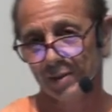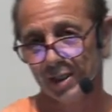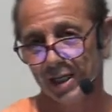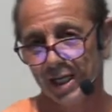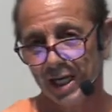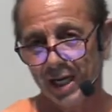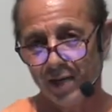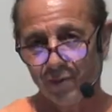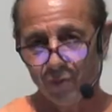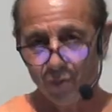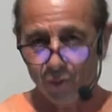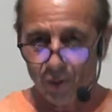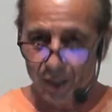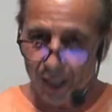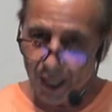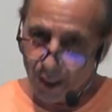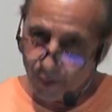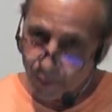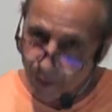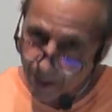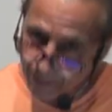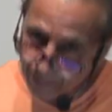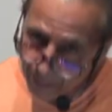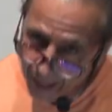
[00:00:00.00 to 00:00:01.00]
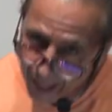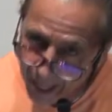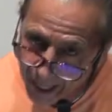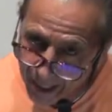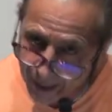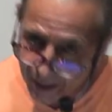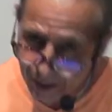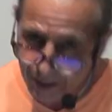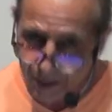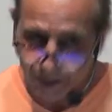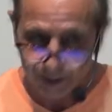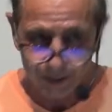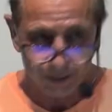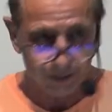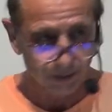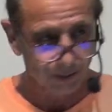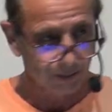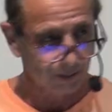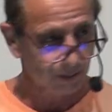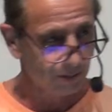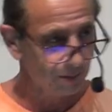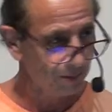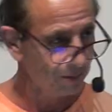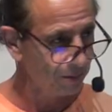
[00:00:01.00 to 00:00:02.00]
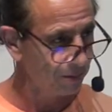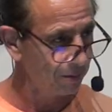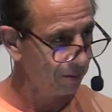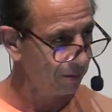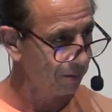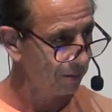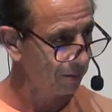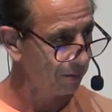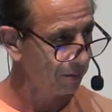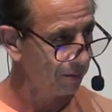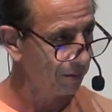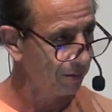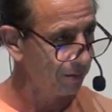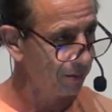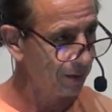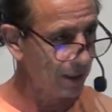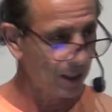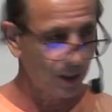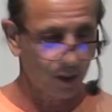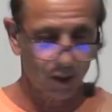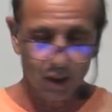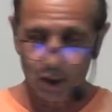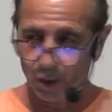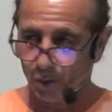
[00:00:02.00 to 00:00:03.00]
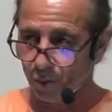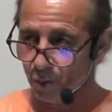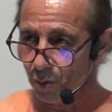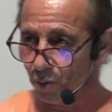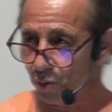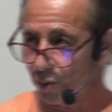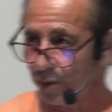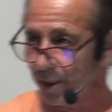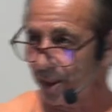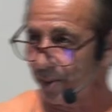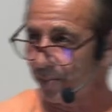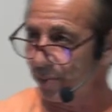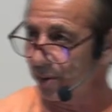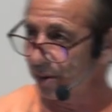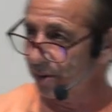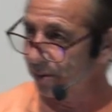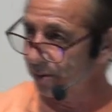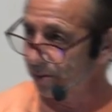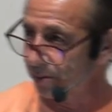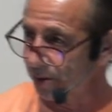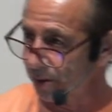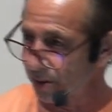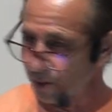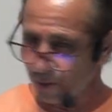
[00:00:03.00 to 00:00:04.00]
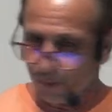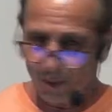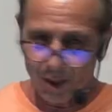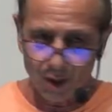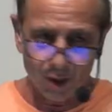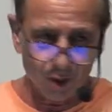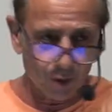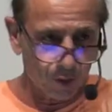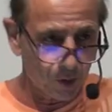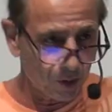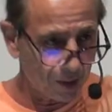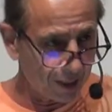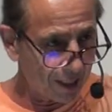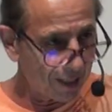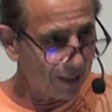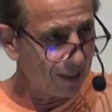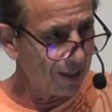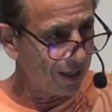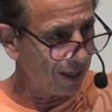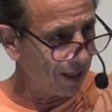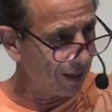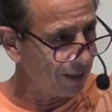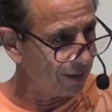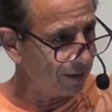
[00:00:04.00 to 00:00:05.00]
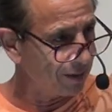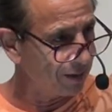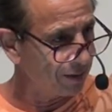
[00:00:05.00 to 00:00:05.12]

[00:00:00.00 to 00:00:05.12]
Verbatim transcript: Even when they repent, they still will reap. Does everybody understand that?